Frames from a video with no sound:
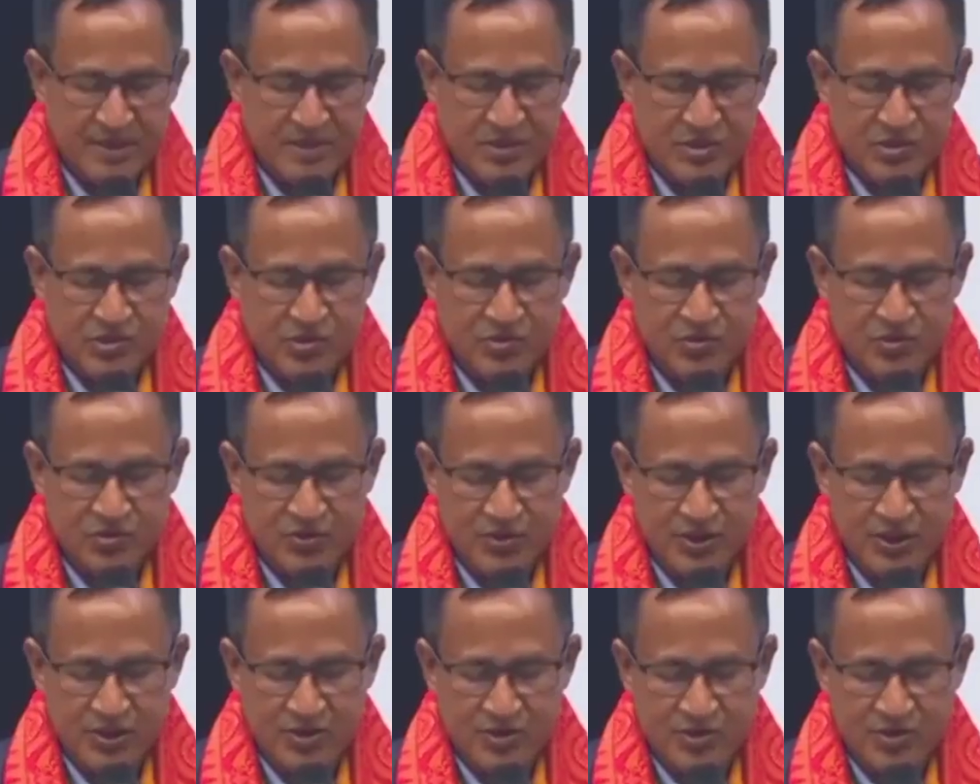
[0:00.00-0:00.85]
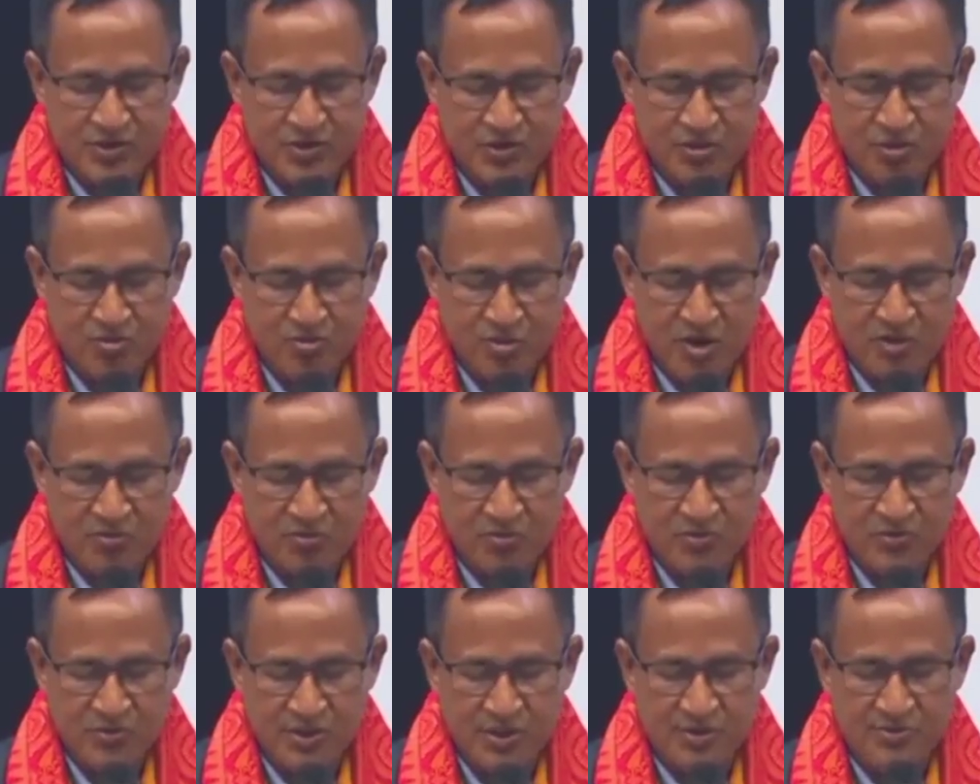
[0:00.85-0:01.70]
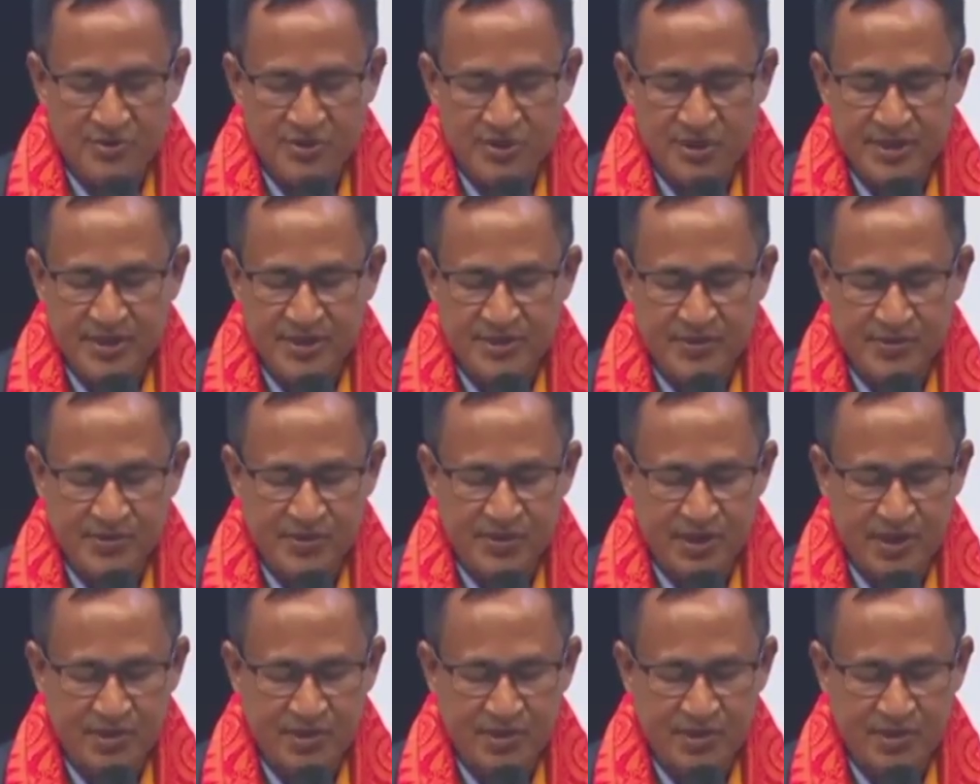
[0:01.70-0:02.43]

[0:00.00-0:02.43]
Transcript: Sukunilo somau nuzapuyo hura